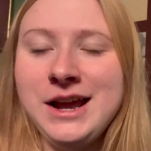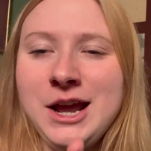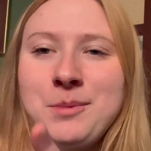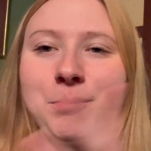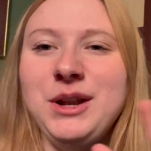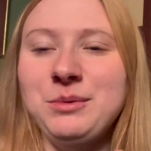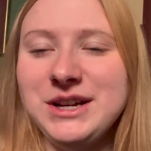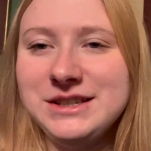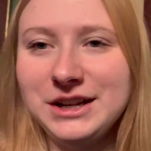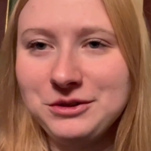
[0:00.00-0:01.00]

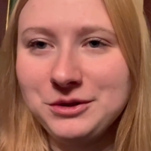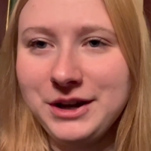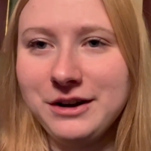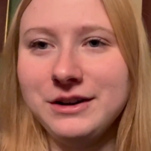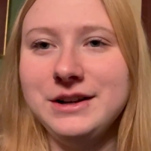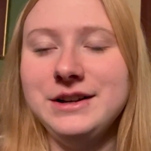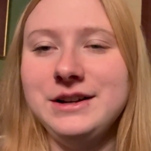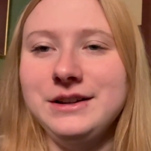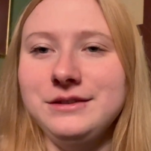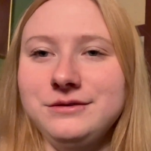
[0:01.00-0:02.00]
Midwest Central era
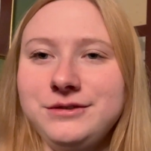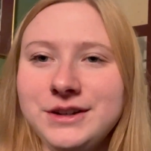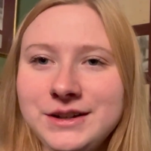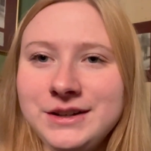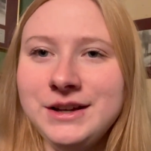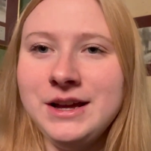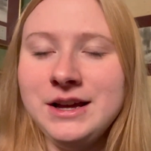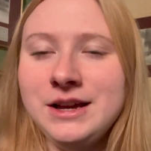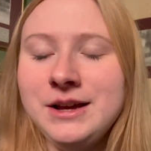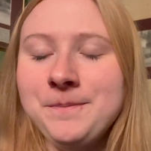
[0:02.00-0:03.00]
of
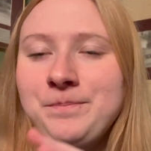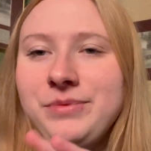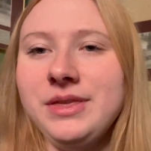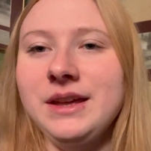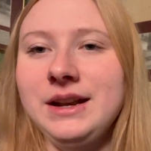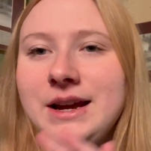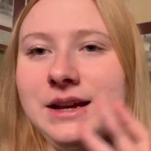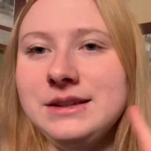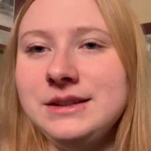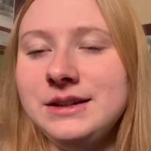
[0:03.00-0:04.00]
the
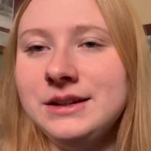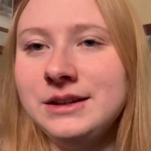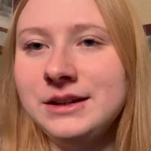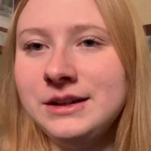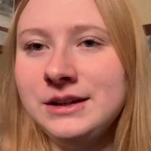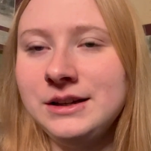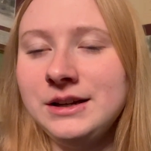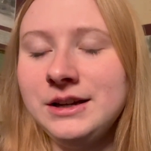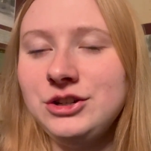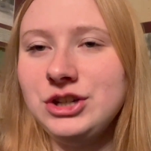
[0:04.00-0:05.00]
nice
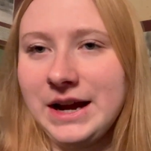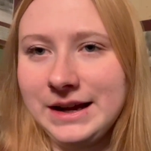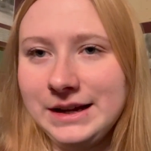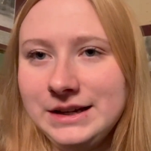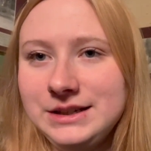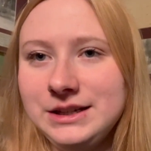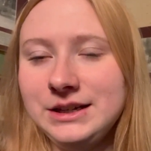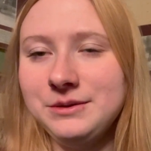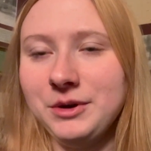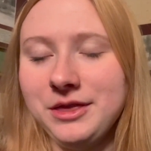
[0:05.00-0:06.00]
jacket
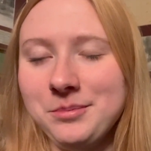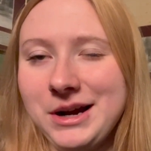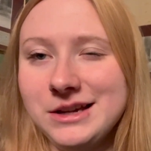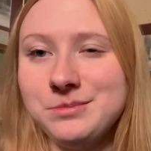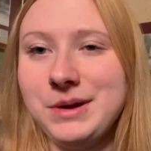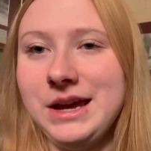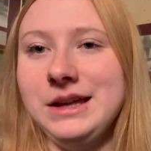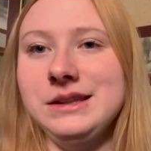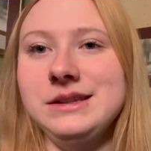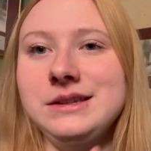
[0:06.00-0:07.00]
with the brass
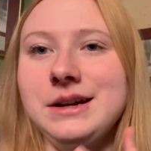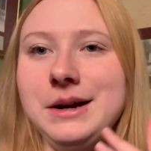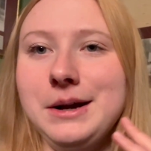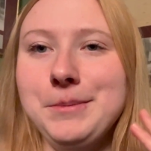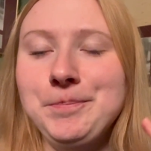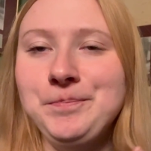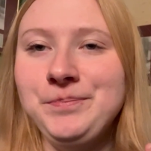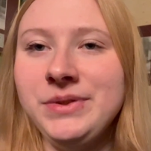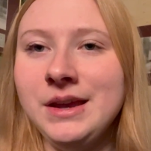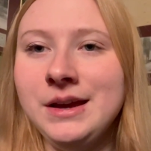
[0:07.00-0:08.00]
bands, the
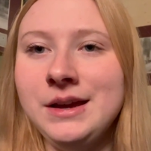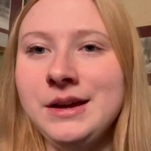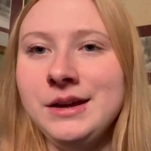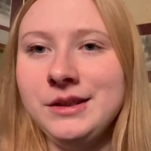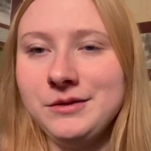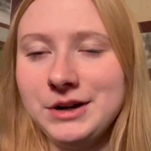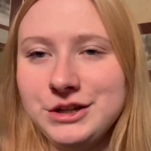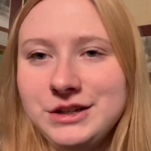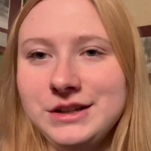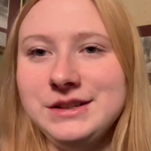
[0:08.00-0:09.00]

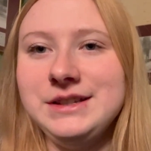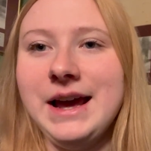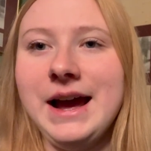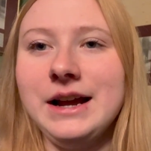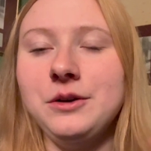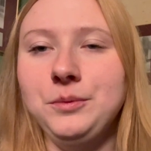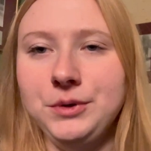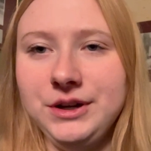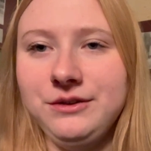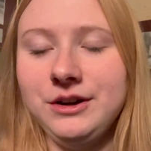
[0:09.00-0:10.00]
Rushton Stack,
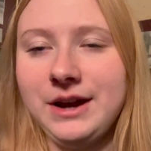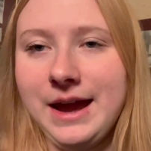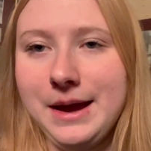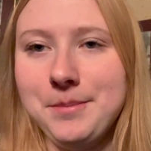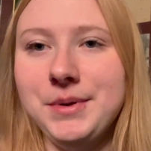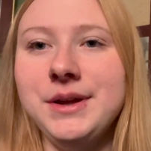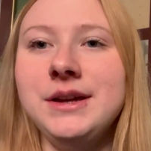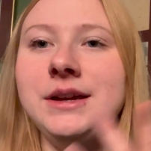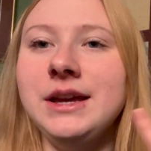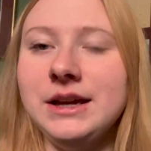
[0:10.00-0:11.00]
wood cab,
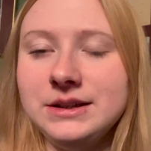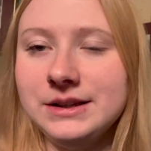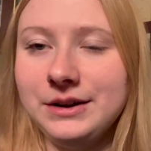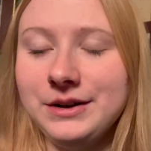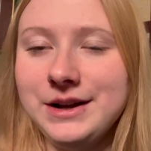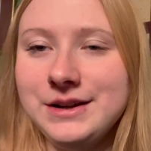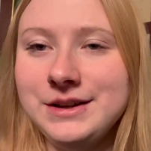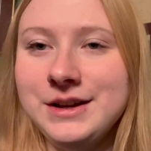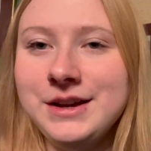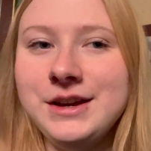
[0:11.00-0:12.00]
etc.
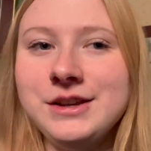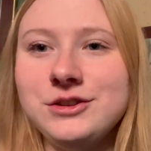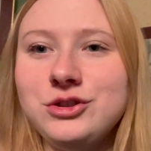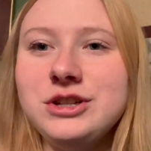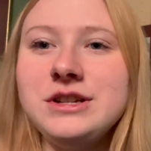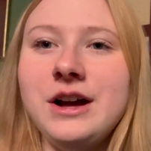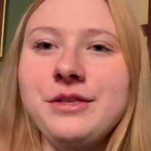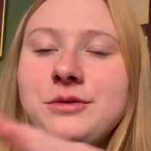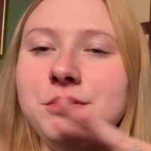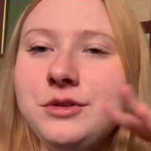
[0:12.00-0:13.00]
So she's gone
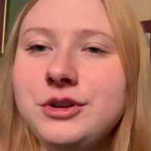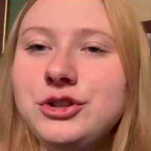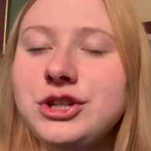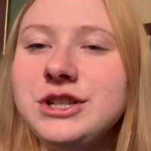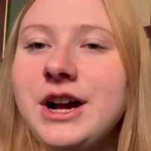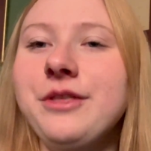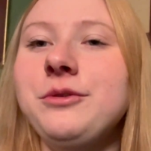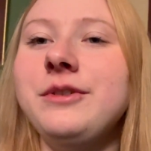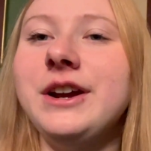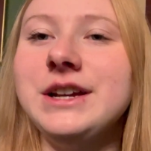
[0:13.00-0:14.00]
through
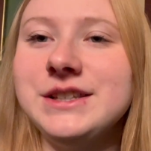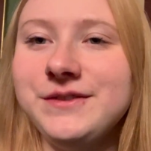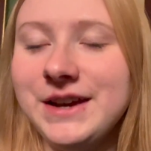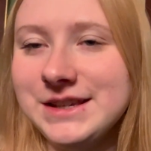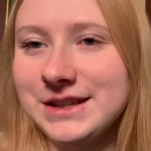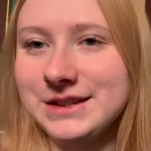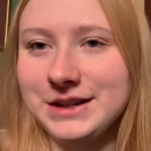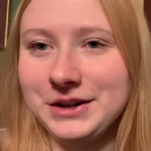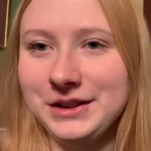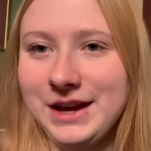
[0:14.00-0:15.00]
various phases in
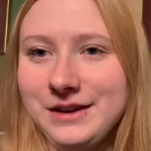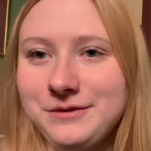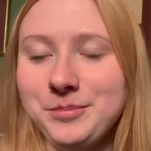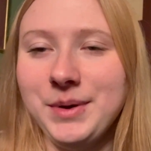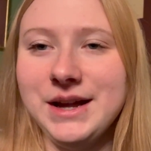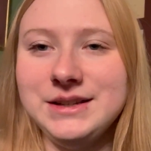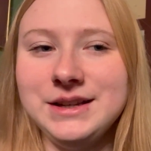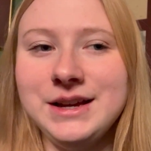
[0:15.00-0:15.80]
her life, but